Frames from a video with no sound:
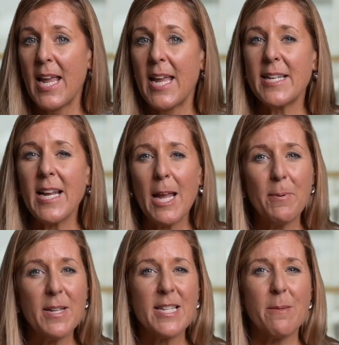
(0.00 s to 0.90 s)
and type
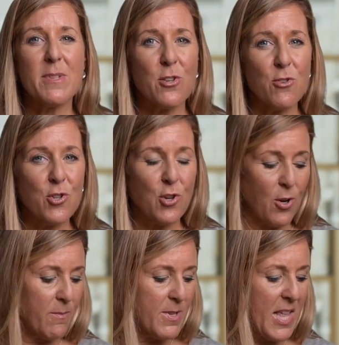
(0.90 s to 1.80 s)
in some search
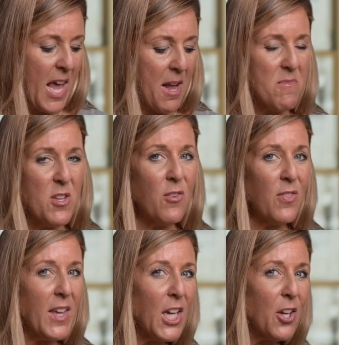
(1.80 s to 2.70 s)
terms that you
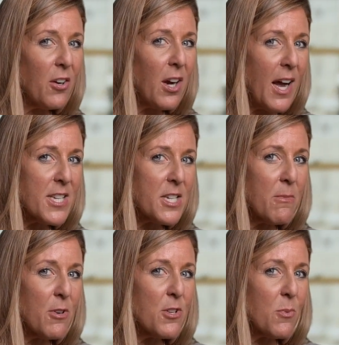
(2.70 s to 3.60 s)
think your
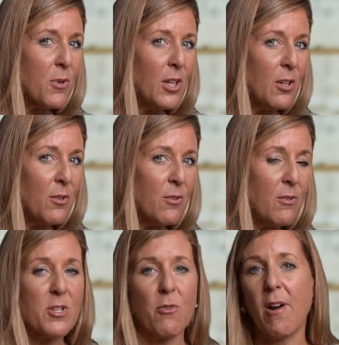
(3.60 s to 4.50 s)
customers will
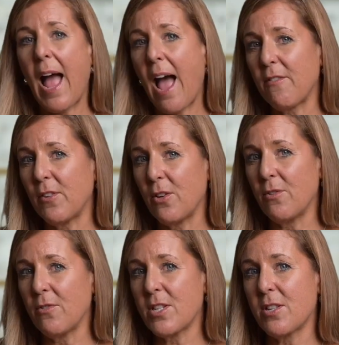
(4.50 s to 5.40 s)
use or have
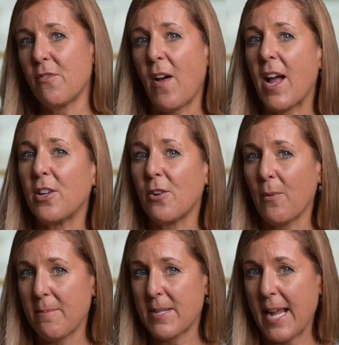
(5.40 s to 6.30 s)
used to find your
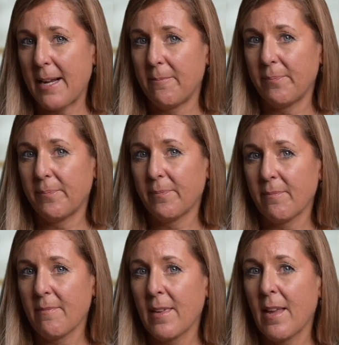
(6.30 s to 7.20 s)
website.
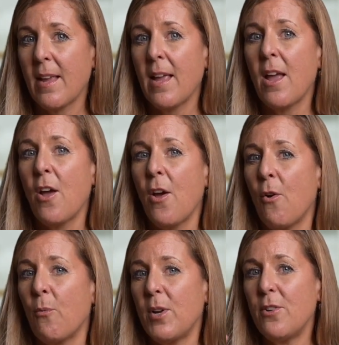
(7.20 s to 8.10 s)

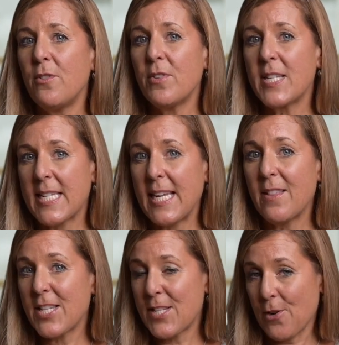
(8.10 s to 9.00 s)
When you see the
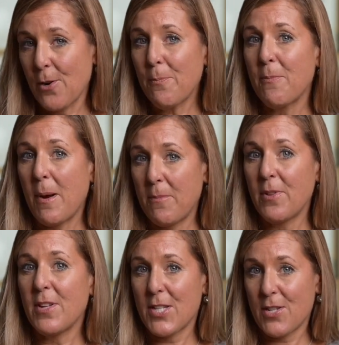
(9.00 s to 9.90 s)
SERP, remember
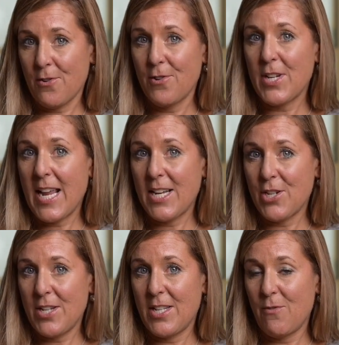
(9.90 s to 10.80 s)
the search
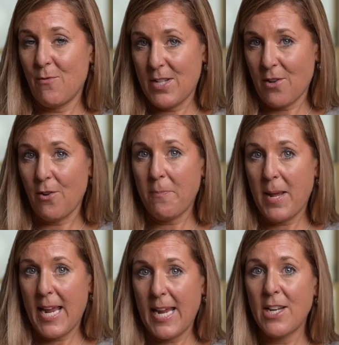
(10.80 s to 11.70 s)
engine result
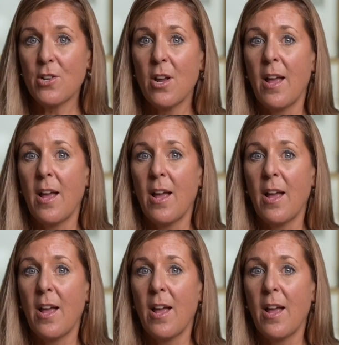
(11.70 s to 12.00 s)
page,